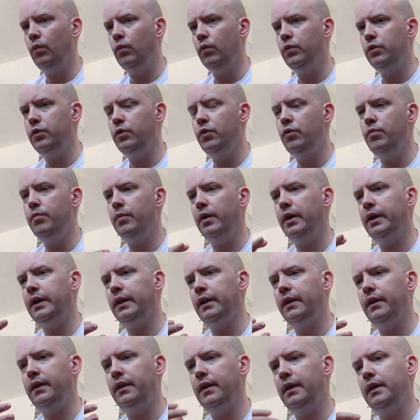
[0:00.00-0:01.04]
You
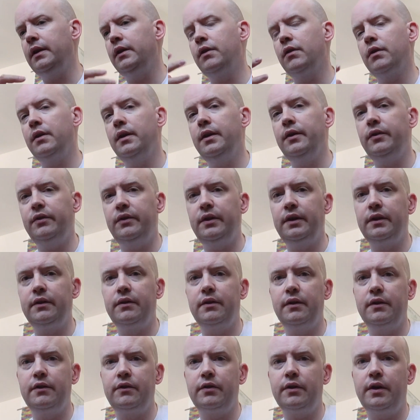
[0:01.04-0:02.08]
might think you're listening
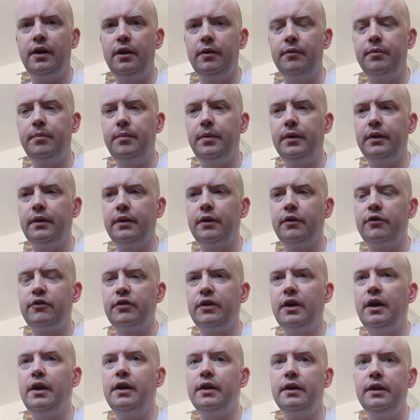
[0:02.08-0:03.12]
to the child, but the
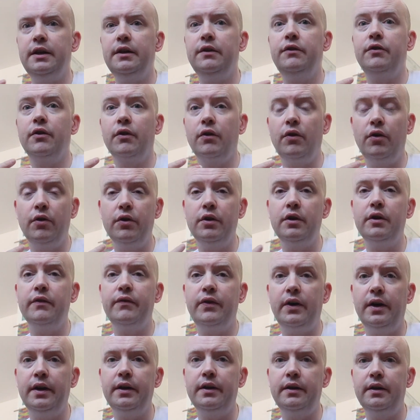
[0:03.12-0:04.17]
child needs your
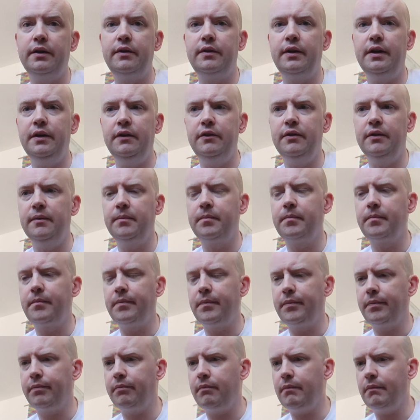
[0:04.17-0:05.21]
undivided attention.
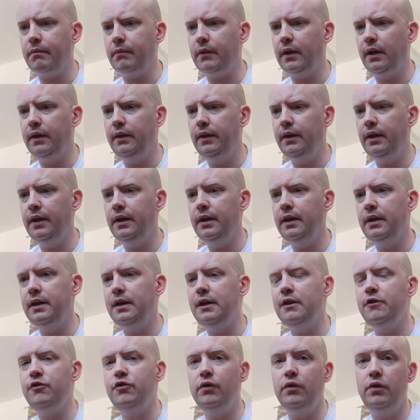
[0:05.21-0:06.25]
They
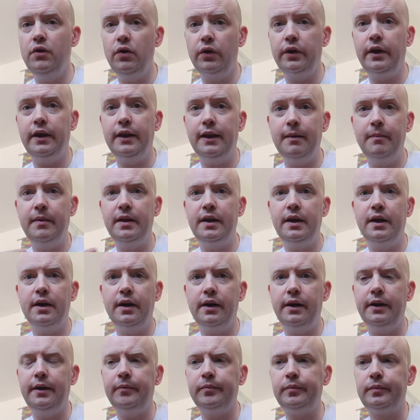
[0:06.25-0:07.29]
need you looking them in the
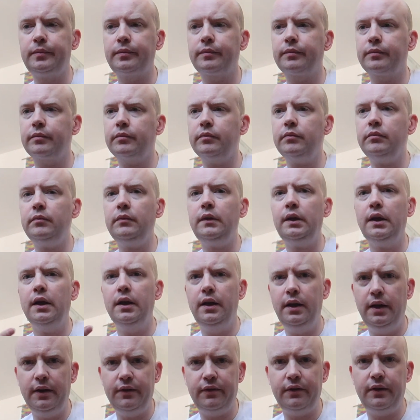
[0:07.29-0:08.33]
eye,
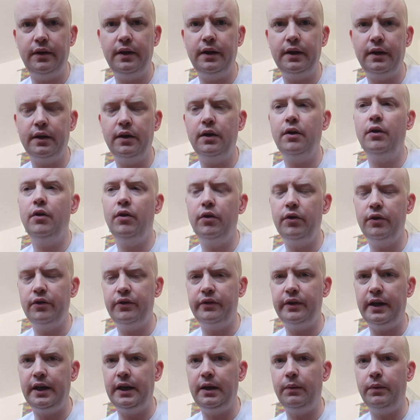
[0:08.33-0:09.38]
listening,
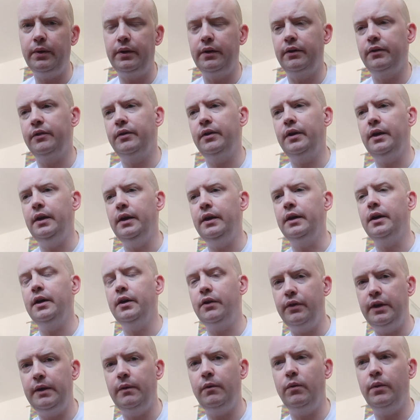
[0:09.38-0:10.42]
understanding what they're saying,
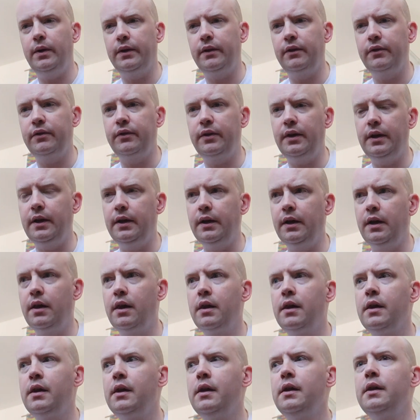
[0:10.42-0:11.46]
agreeing with what they're saying,
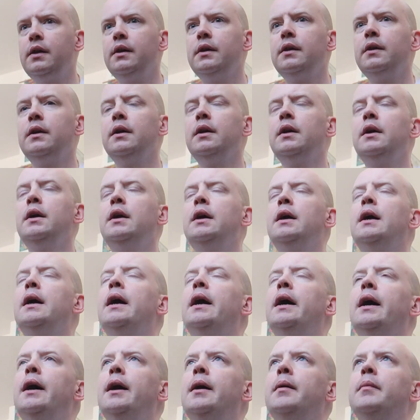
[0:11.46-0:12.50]

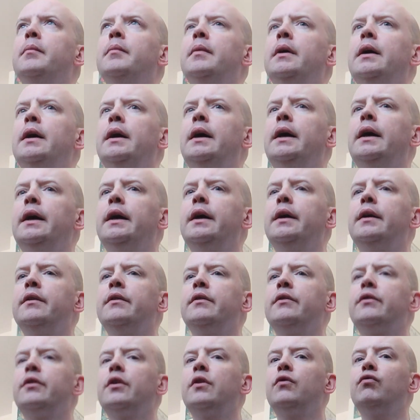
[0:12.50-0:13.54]

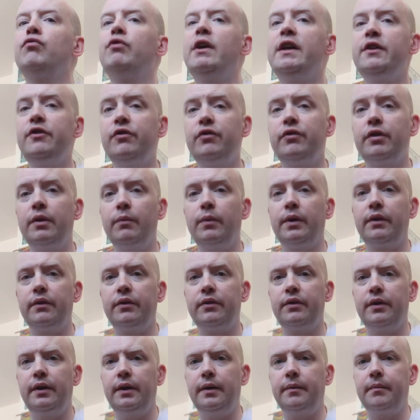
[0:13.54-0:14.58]
and registering what they're
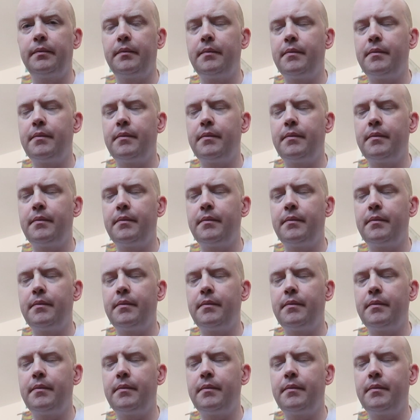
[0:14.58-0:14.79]
saying.